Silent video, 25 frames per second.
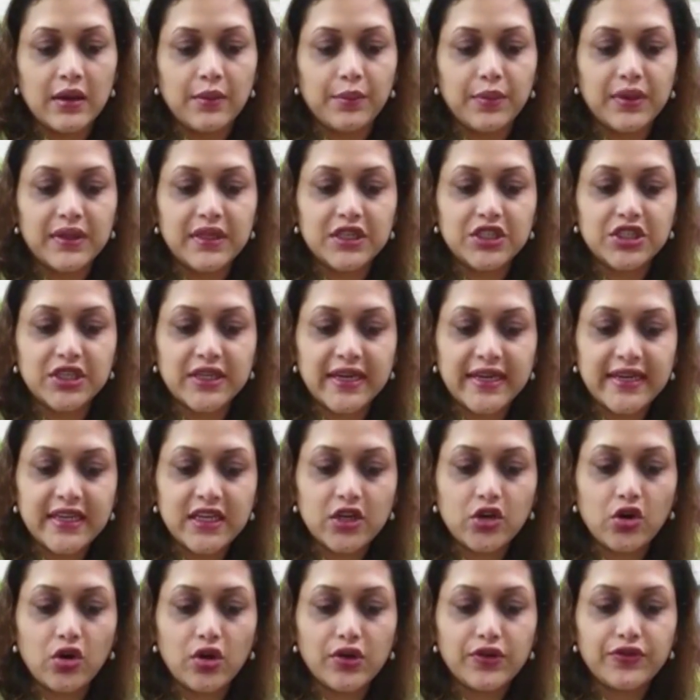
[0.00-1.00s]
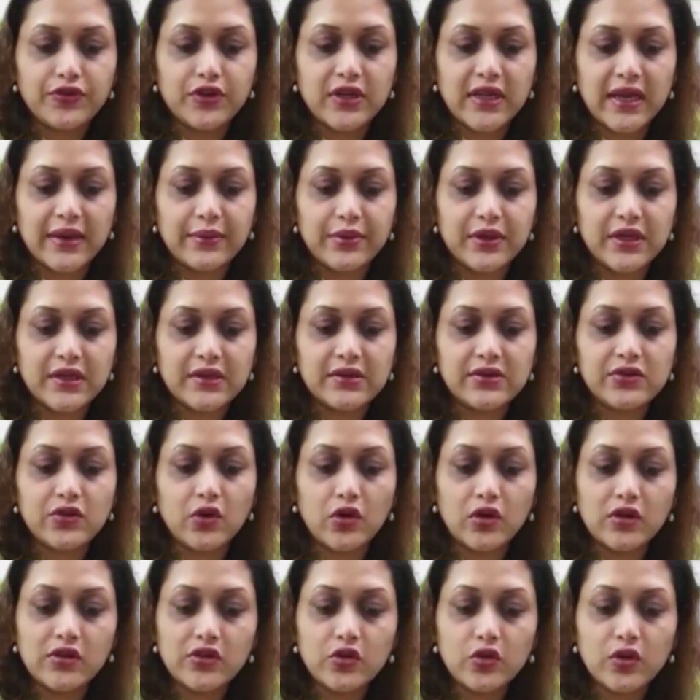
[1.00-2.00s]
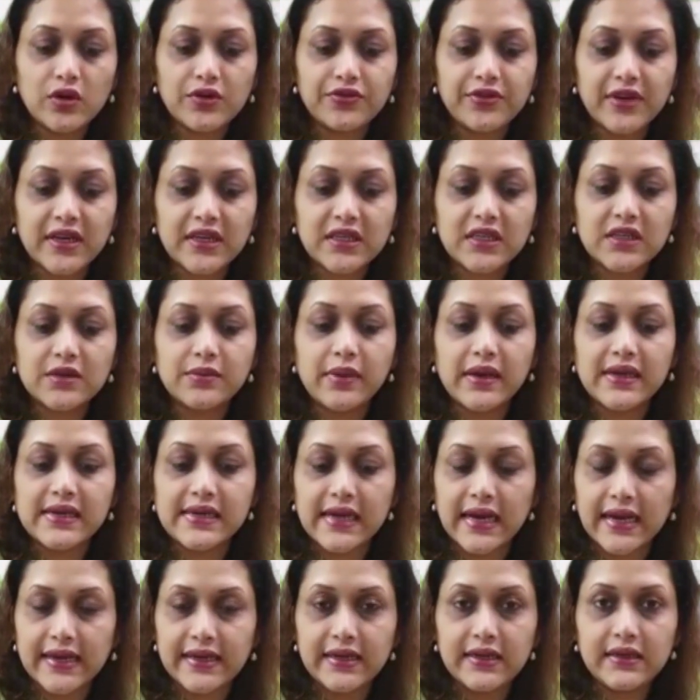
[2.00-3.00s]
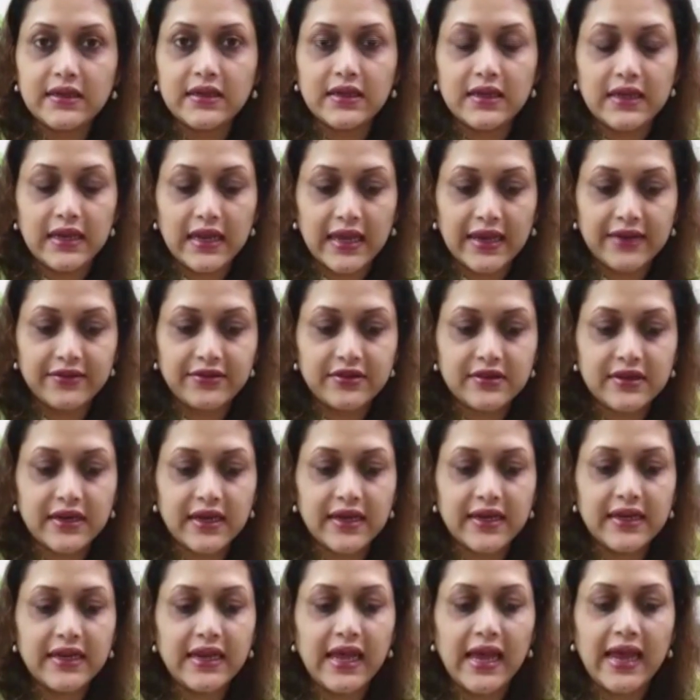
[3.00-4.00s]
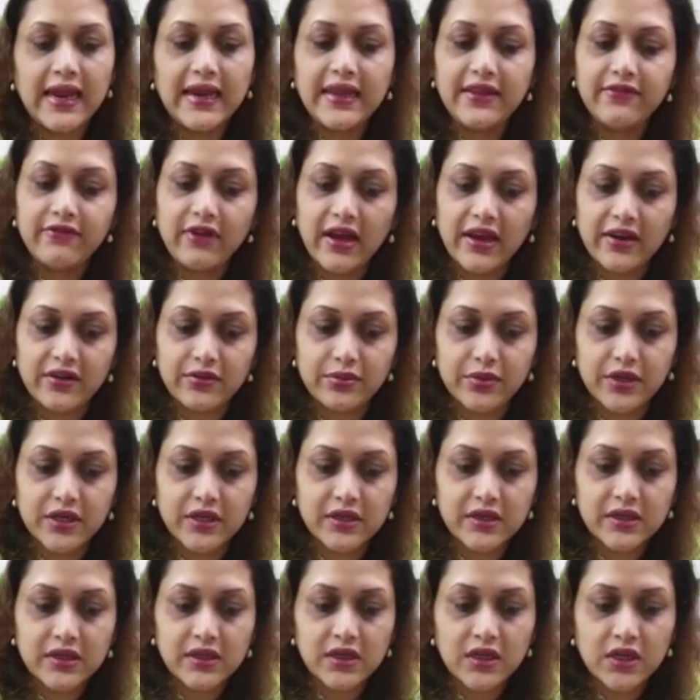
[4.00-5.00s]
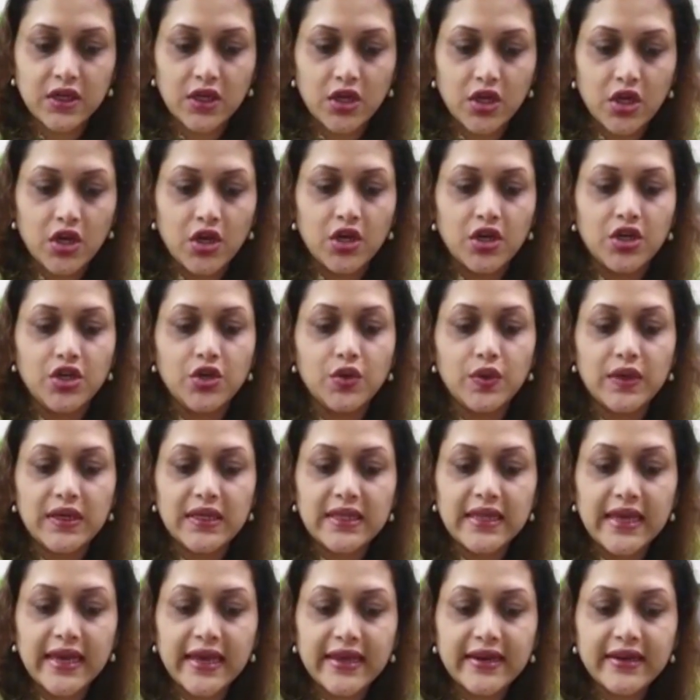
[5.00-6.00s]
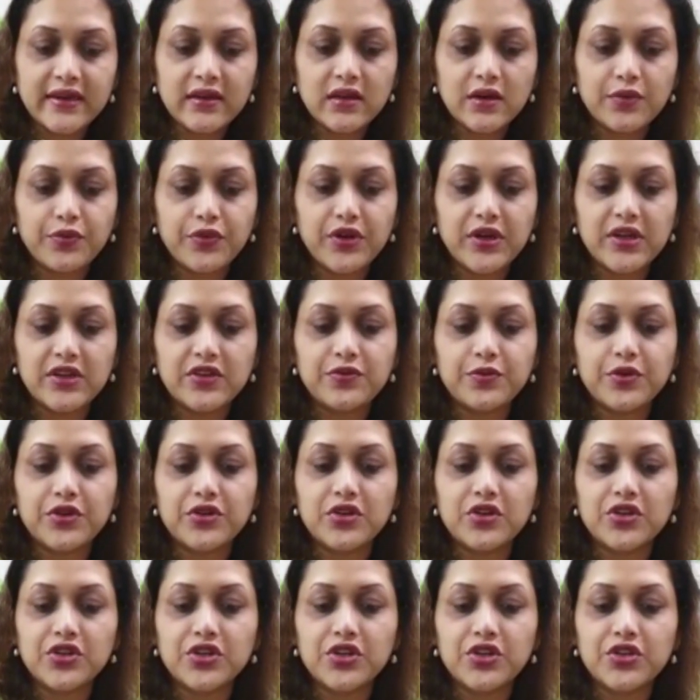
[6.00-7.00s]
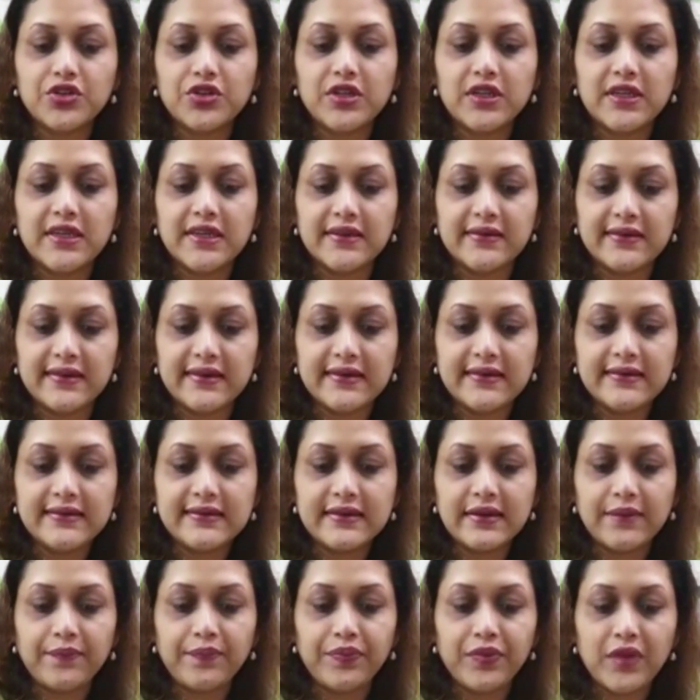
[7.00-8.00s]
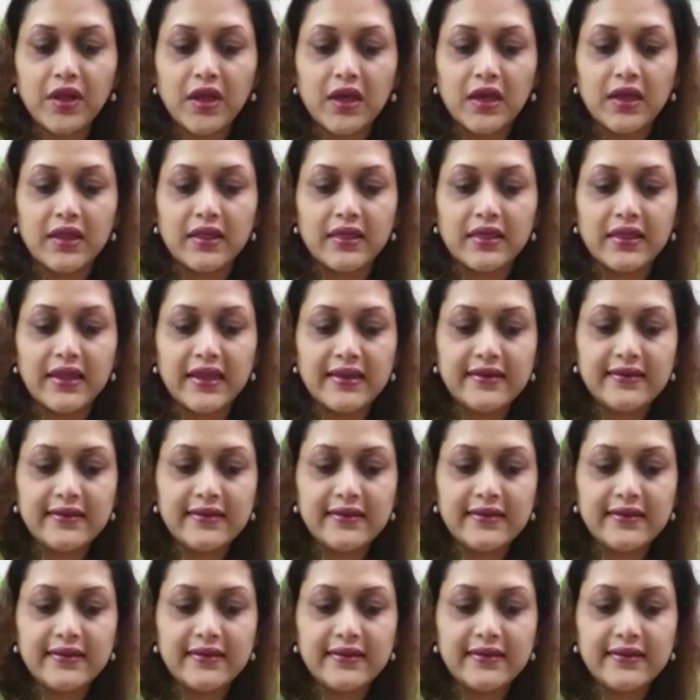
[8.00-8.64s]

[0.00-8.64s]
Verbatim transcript: but the genetic cause for diabetes is also affected by diet, lifestyle, and environment you inherit a predisposition to the disease, then